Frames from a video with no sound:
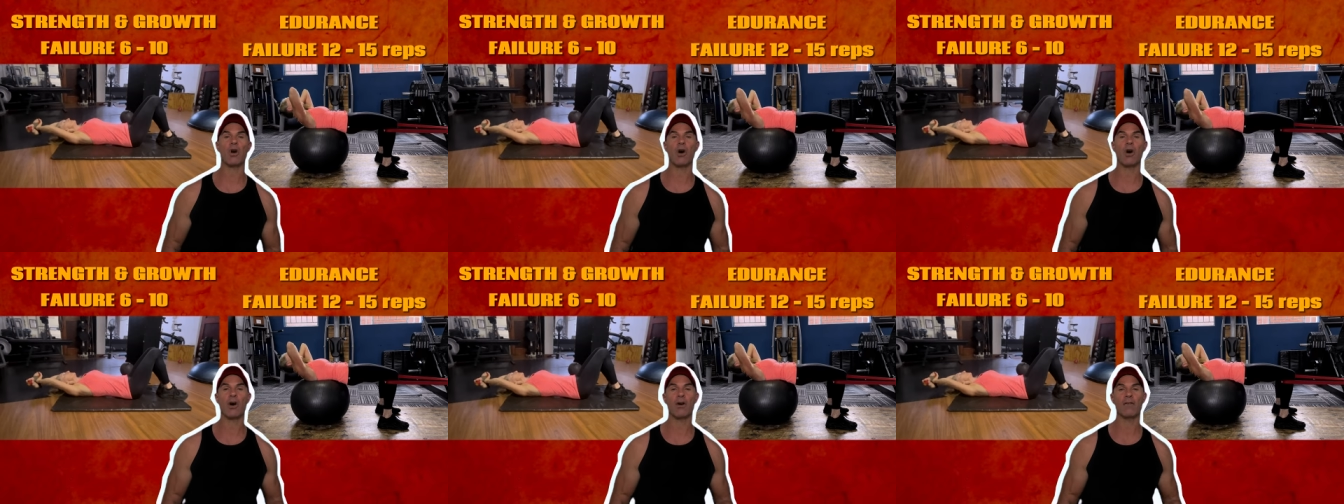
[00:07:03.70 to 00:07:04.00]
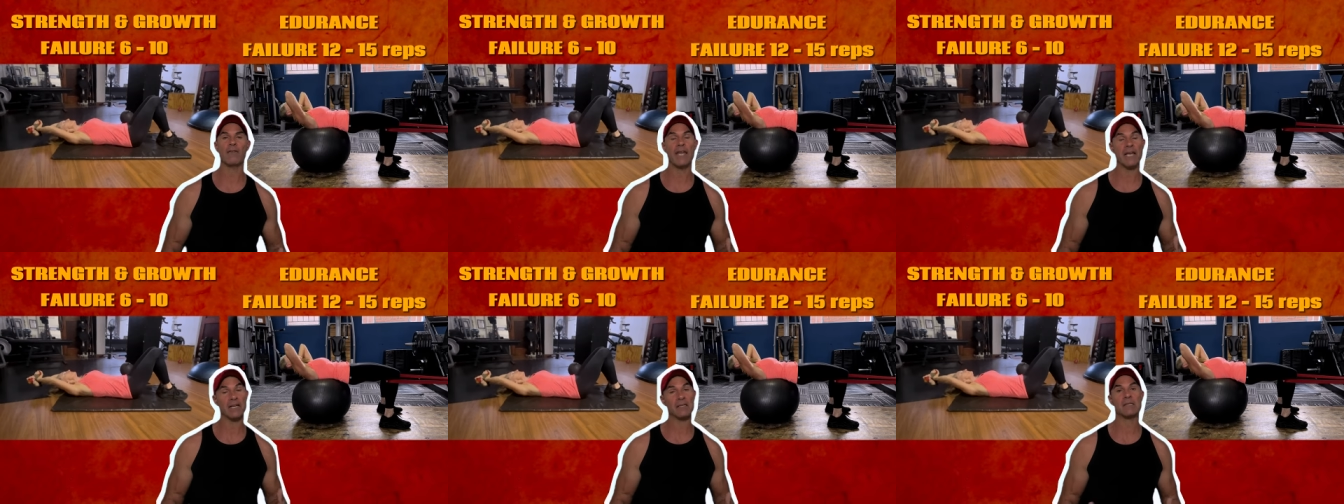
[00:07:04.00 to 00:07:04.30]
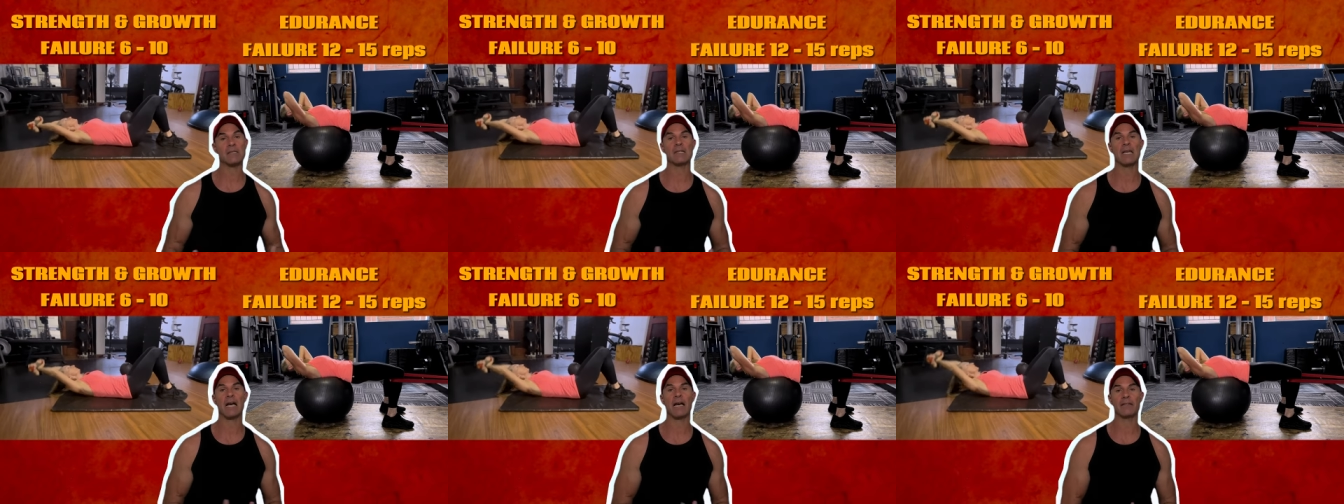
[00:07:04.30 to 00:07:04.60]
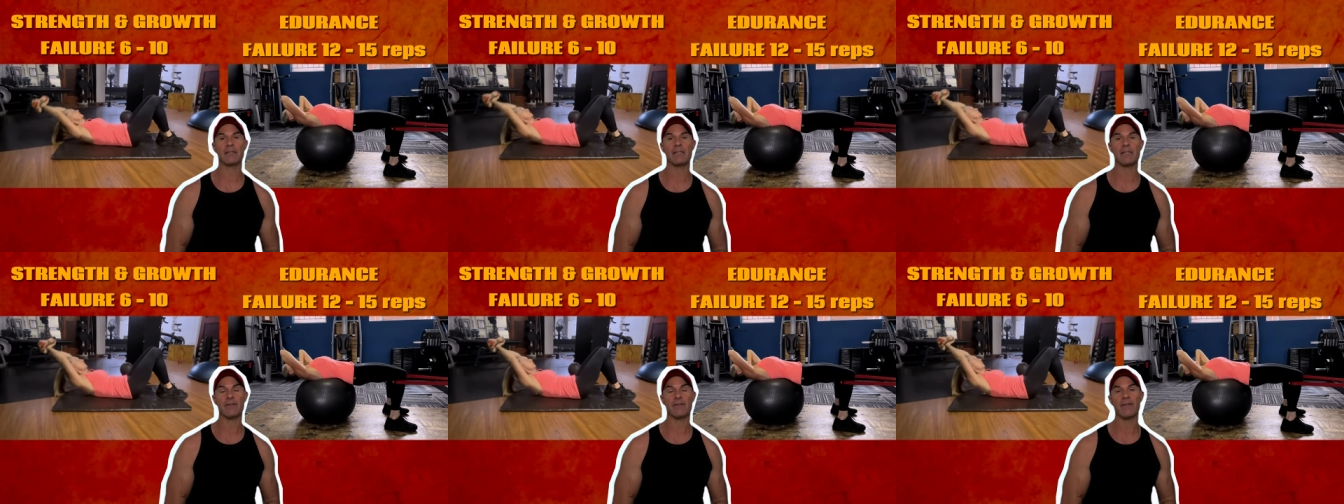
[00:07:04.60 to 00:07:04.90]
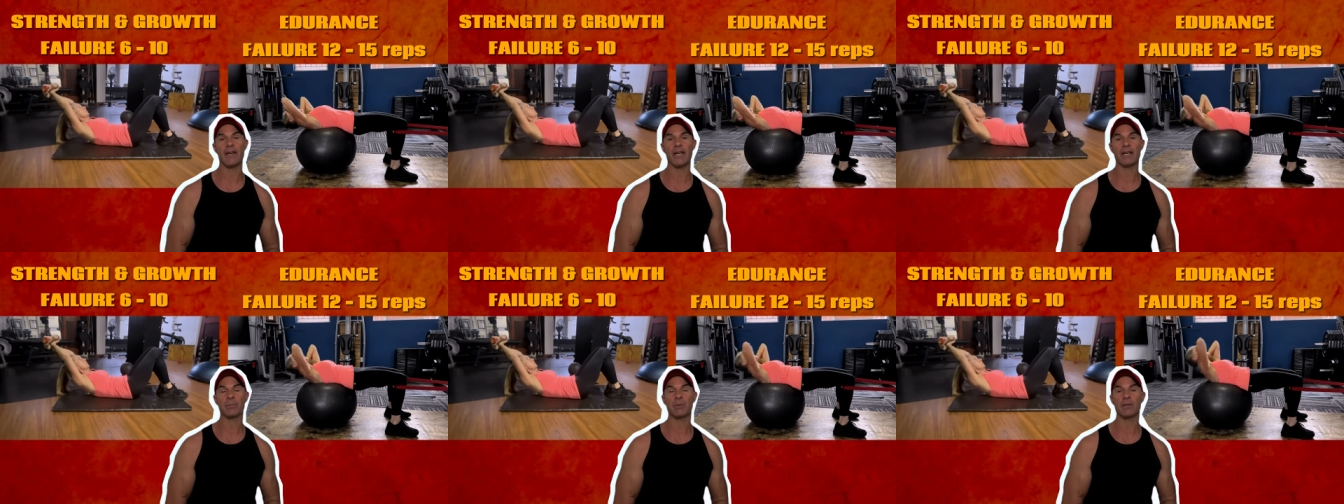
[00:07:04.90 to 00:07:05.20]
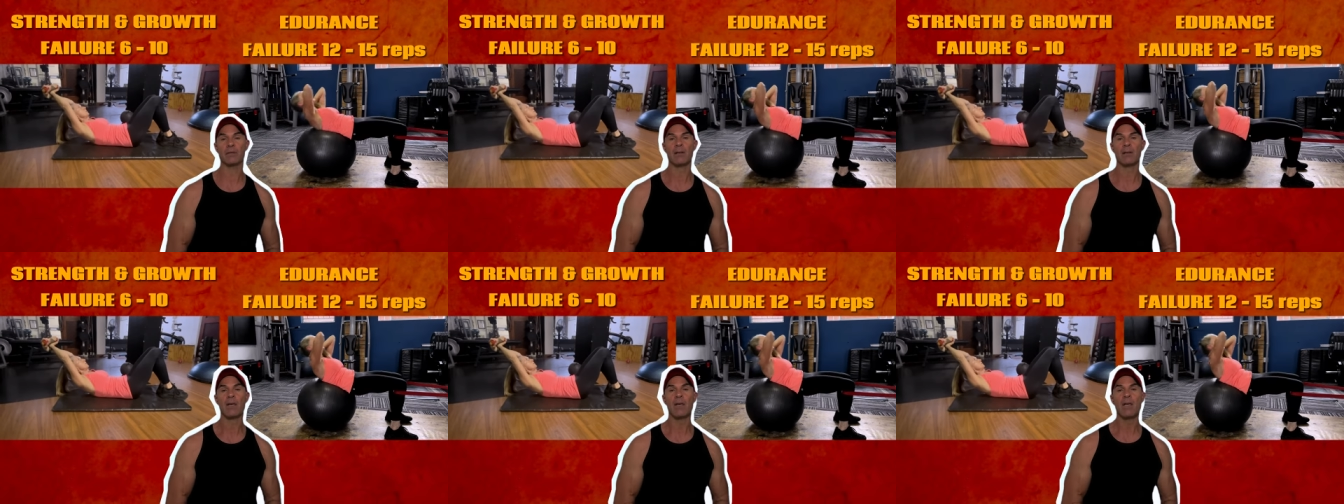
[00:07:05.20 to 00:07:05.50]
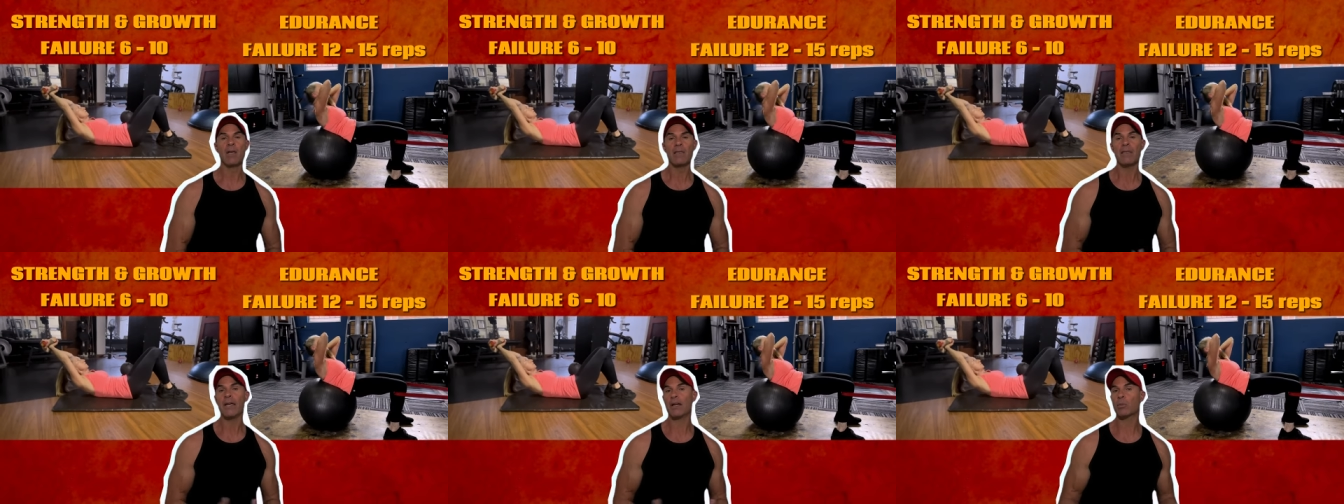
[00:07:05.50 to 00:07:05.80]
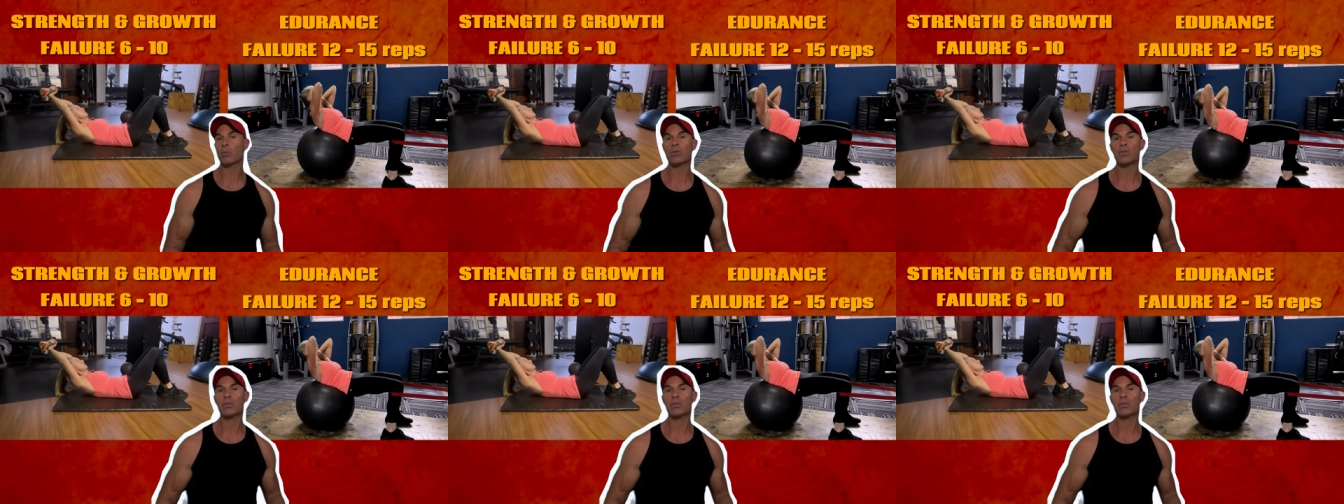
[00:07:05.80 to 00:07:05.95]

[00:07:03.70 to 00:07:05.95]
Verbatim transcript: of exercises available that